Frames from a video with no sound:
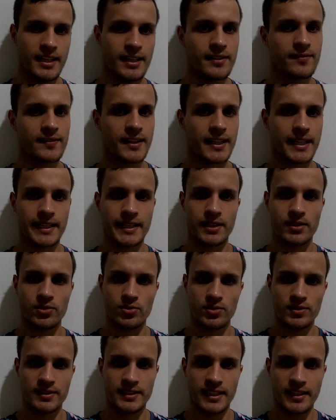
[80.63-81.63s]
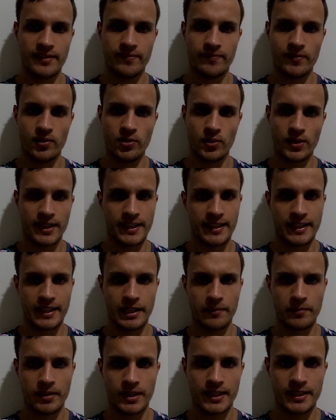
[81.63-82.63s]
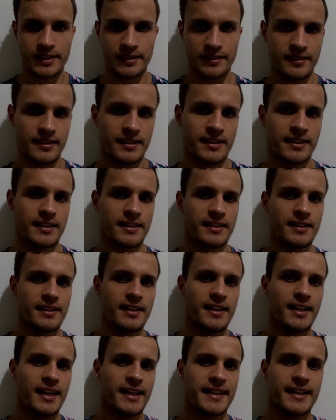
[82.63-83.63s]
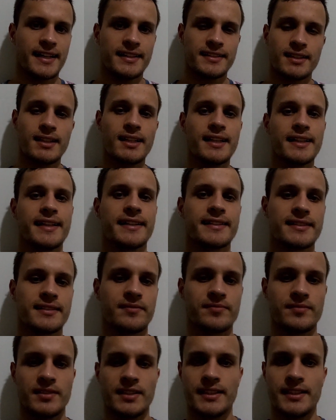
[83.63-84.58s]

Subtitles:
a very good vlogging camera. I kinda like it.